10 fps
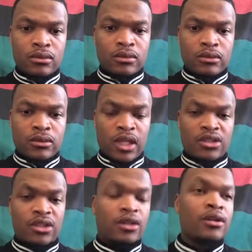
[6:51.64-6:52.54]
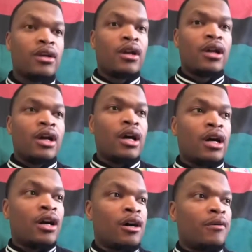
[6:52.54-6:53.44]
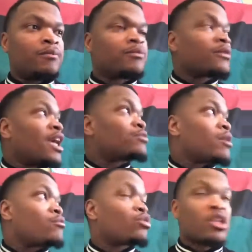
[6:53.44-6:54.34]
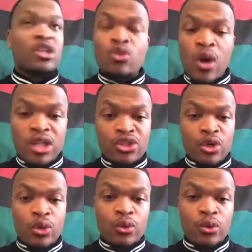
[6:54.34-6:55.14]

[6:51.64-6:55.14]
Yes, sir. As my brother Quadro